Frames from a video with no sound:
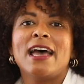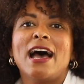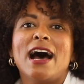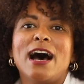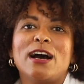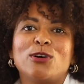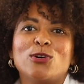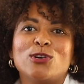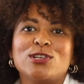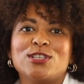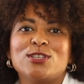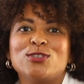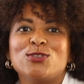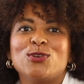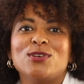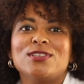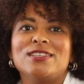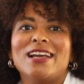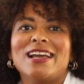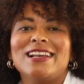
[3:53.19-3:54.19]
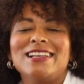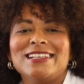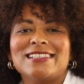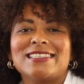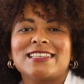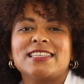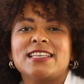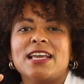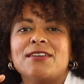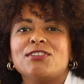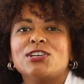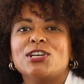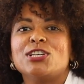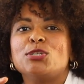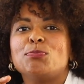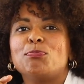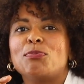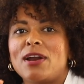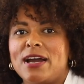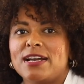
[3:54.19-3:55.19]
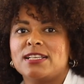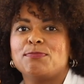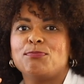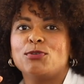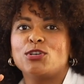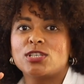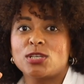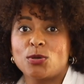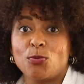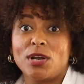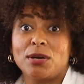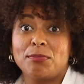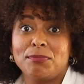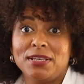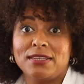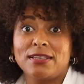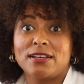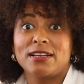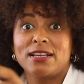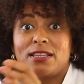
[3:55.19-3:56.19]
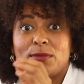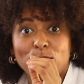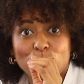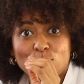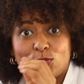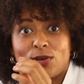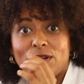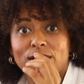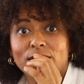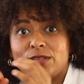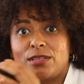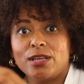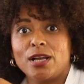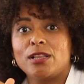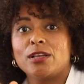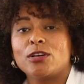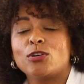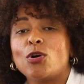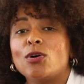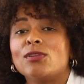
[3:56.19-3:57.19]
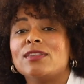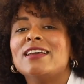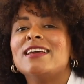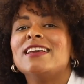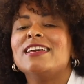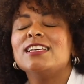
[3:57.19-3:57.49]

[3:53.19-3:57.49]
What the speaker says: According to Idealista, the average price per square meter in Pozuelo de Alarcón